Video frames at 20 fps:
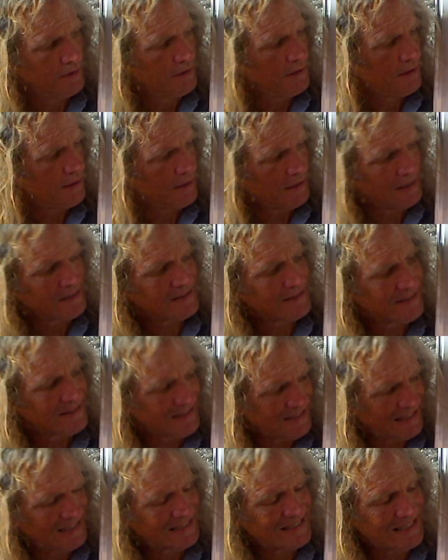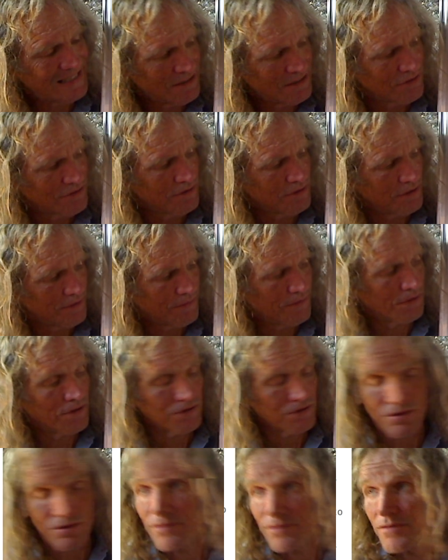And that's essentially the
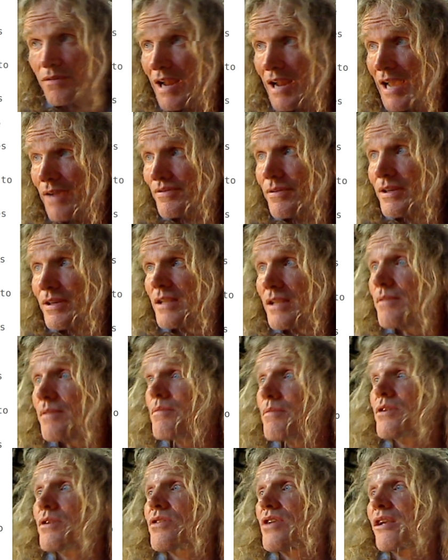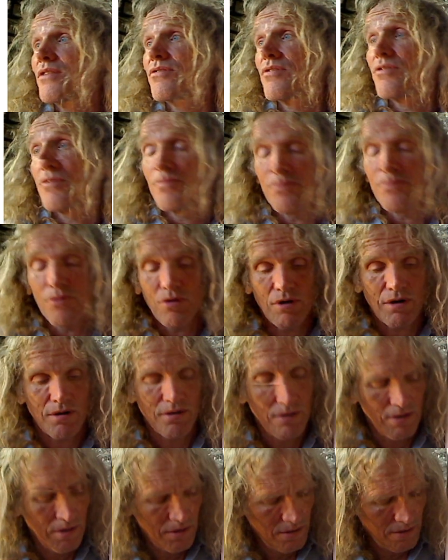function of gravity, which gets a little more
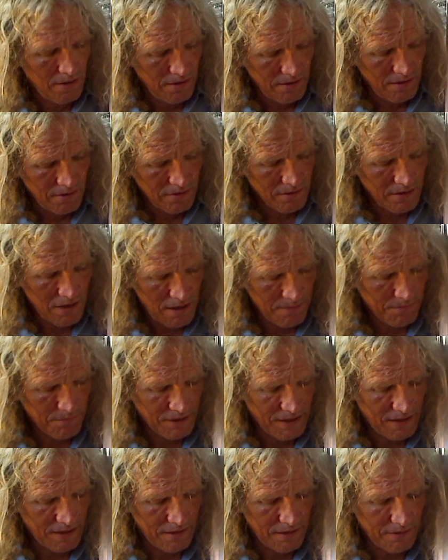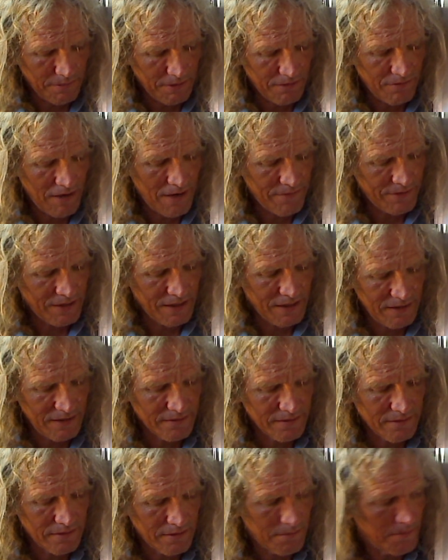complicated. I mean, gravity
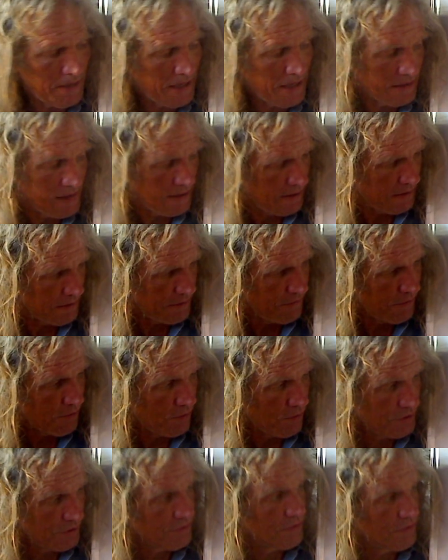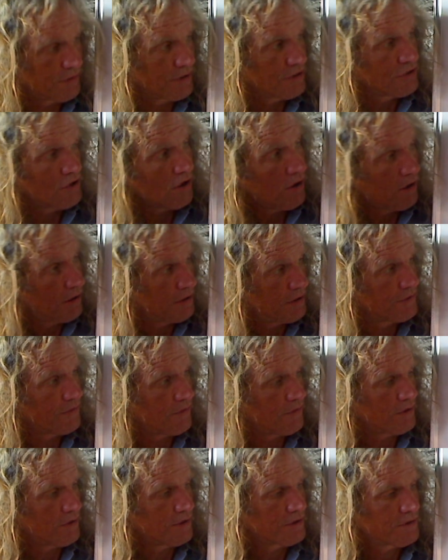isn't a magnetic force or a charge
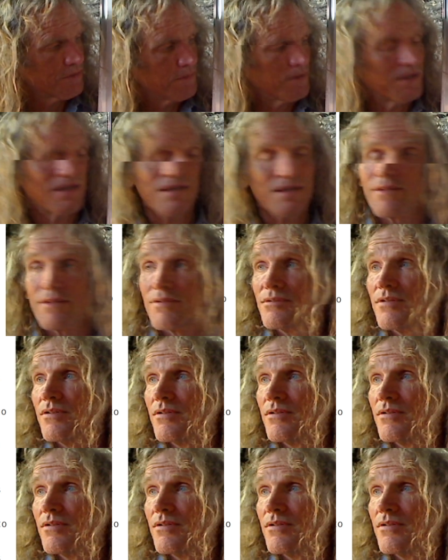force, but it's